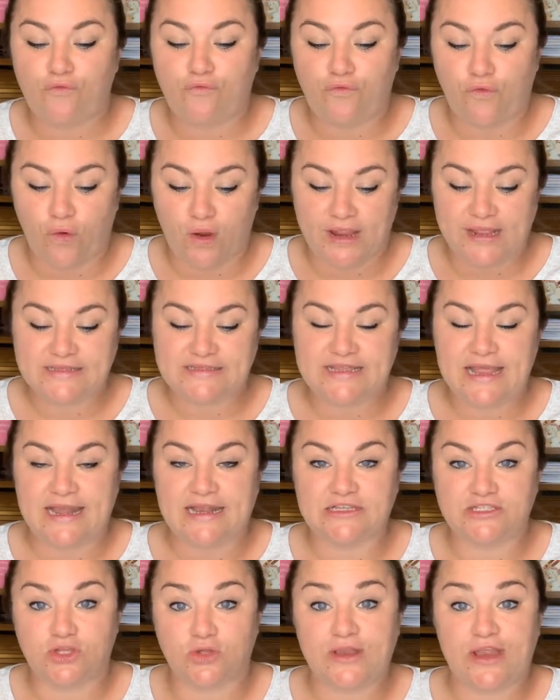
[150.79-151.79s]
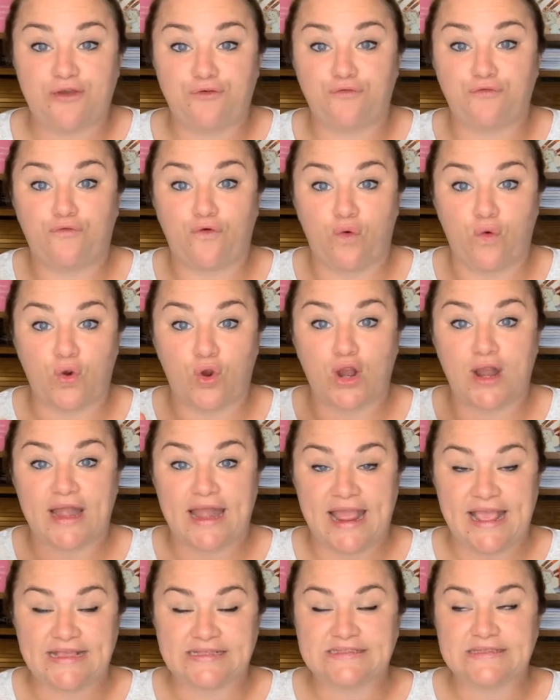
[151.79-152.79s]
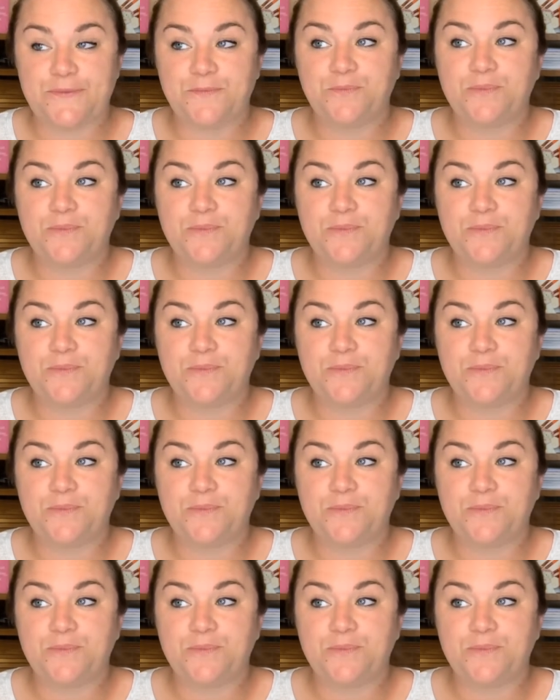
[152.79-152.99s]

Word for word: for it and it sold in four days.